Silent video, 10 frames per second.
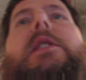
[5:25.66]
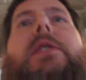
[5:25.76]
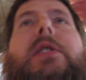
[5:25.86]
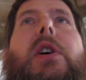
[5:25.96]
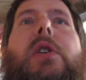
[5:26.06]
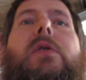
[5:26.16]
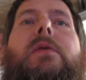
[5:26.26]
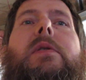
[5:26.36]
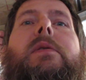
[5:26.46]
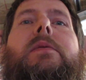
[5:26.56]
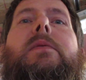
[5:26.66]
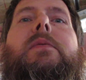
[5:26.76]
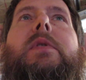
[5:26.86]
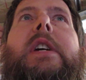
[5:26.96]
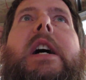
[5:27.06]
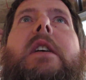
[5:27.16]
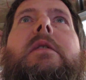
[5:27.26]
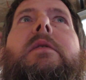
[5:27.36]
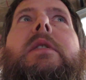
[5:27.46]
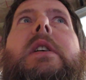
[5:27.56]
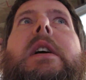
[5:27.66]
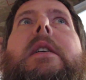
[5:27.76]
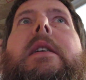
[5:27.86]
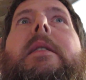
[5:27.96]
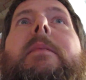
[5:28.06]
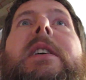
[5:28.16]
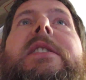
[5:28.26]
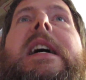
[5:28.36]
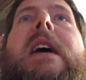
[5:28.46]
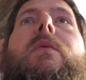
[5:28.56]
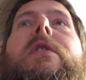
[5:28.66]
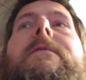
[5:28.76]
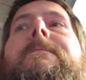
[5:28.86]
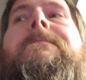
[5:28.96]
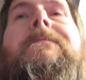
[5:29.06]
So, yeah, because that one